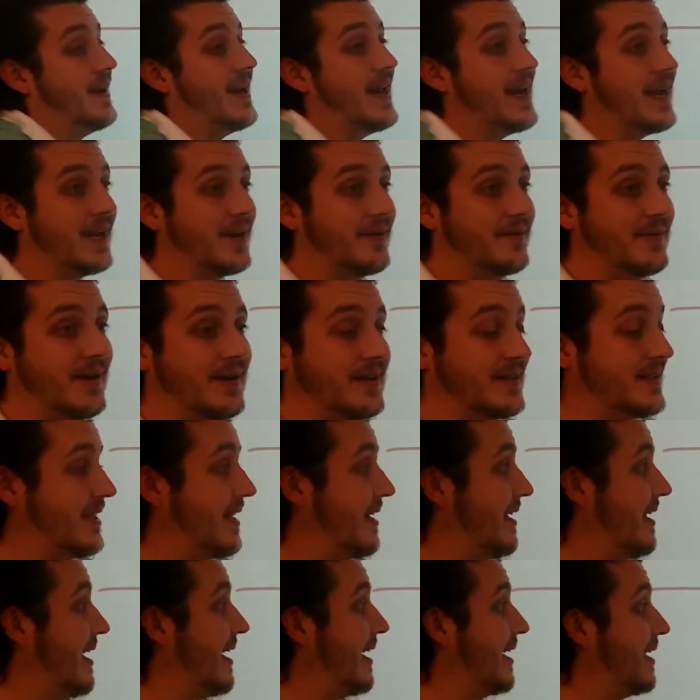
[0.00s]
of negative x.
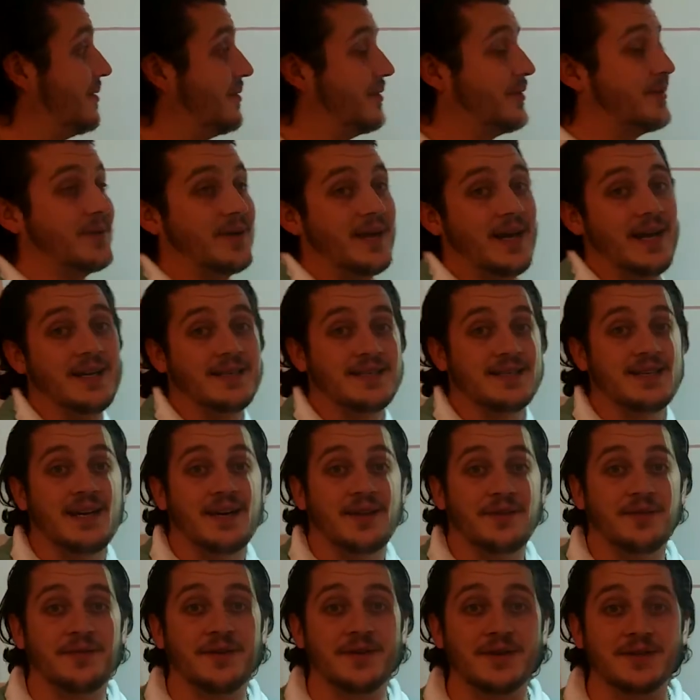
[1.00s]
That negative is on the
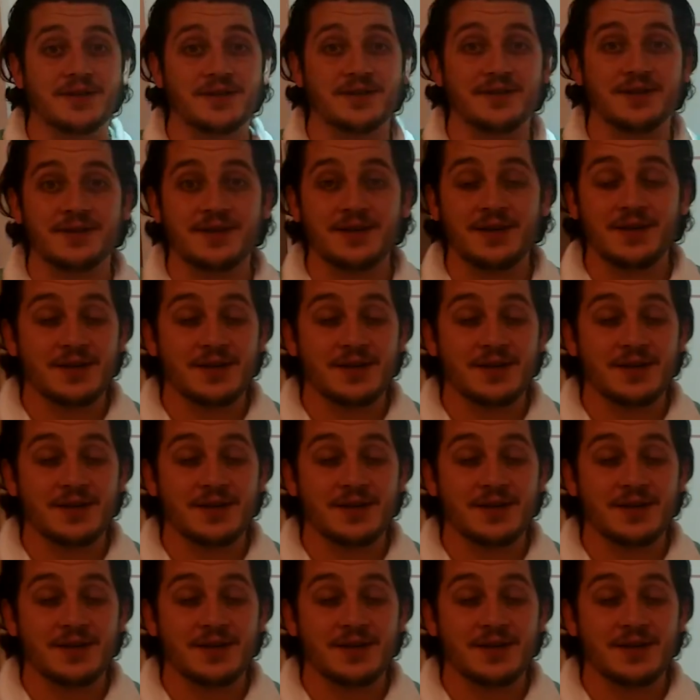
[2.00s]
outside of the function.